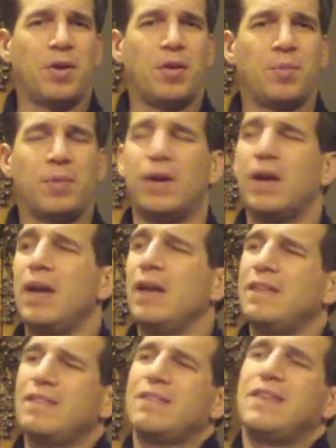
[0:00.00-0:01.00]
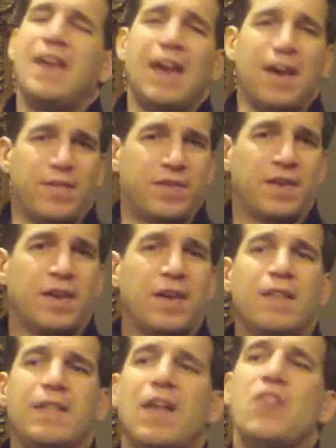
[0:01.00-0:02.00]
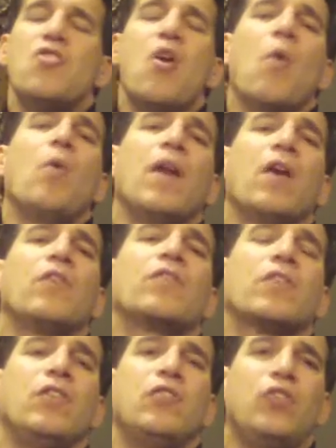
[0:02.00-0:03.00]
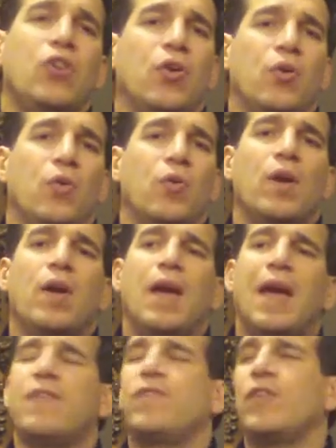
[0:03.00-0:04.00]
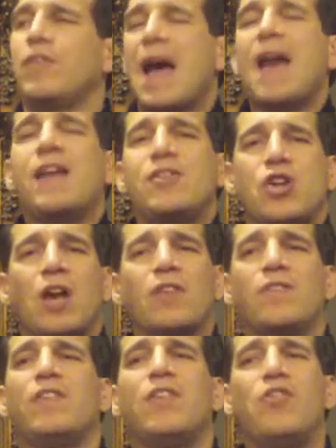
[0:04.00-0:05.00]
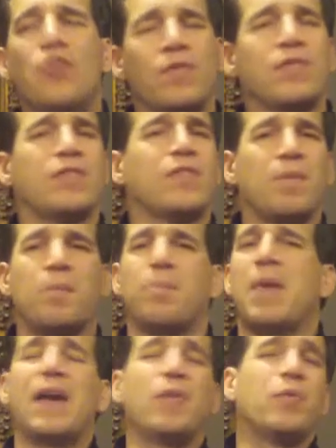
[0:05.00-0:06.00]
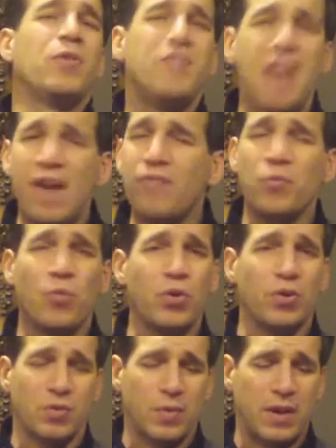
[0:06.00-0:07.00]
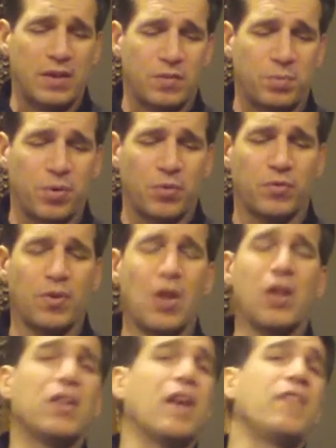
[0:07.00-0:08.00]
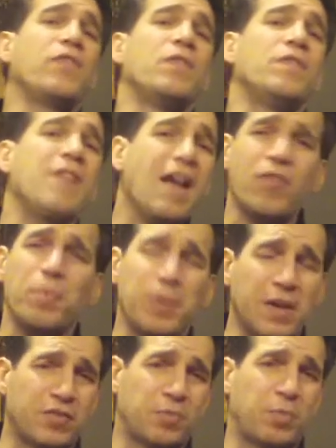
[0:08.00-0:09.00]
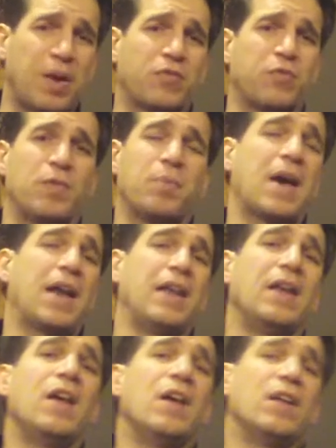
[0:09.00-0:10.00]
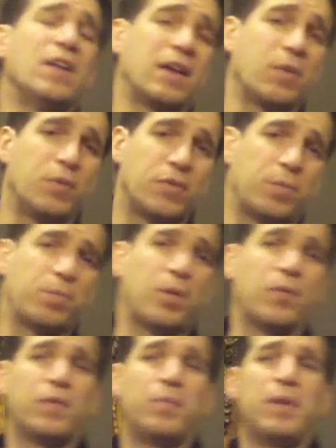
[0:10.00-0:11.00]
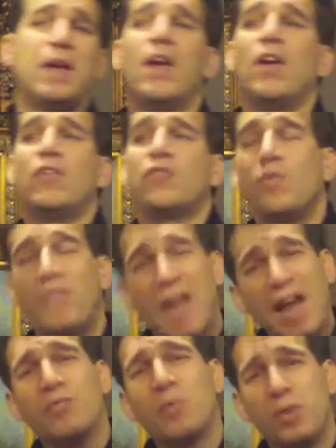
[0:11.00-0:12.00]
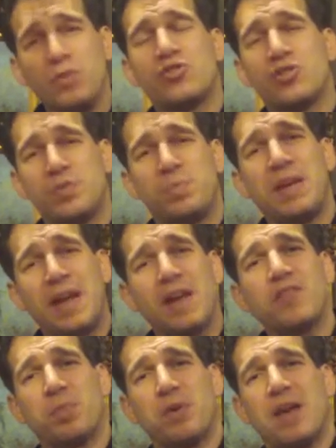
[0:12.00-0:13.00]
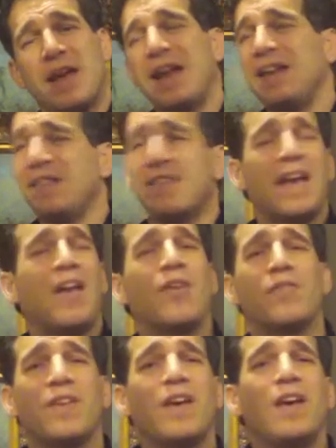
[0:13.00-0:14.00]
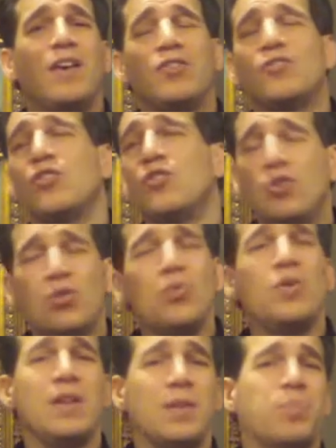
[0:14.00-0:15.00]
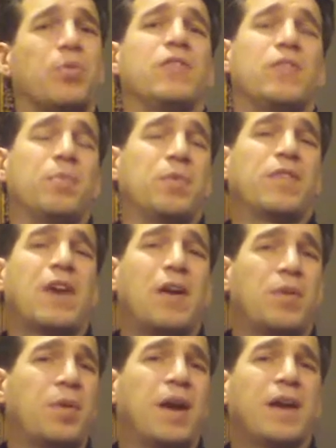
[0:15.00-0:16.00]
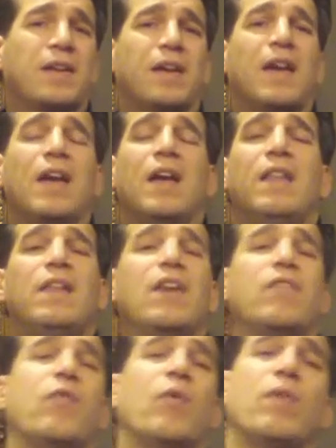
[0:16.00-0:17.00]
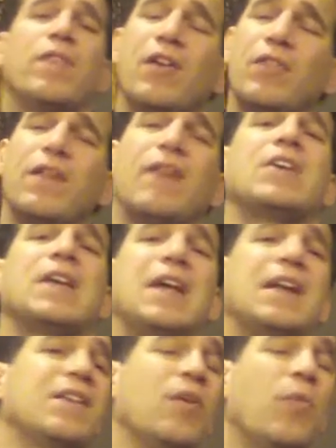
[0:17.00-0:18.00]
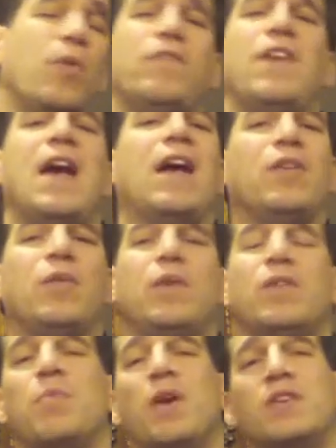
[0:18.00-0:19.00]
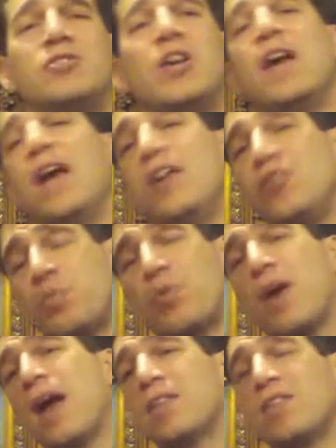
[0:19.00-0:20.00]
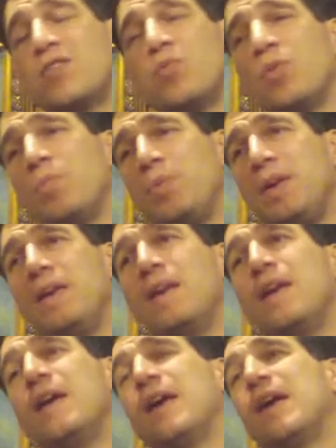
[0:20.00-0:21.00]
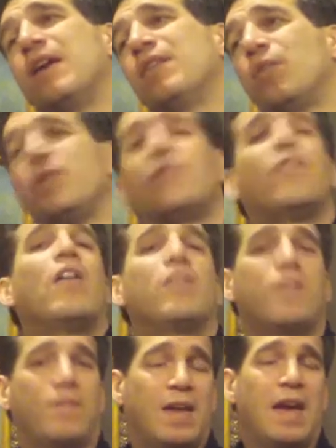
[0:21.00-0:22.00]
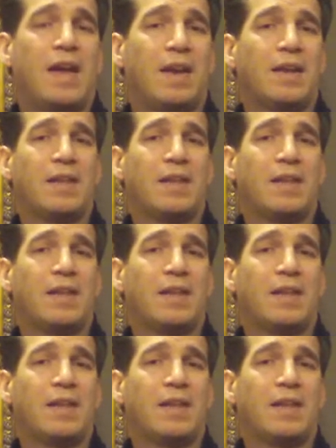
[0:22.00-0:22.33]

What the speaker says: Palmer, this gift that no one else can do. And if you're not adjusted, the nervous system and body will never work the way it's supposed to. Life will never be expressed through the body like it was supposed to be. So that's what you should be an expert on. Anything else, you're diluting the principle of chiropractic, and therefore they'll never get it. They won't value it as much. And your practice will be the result of that.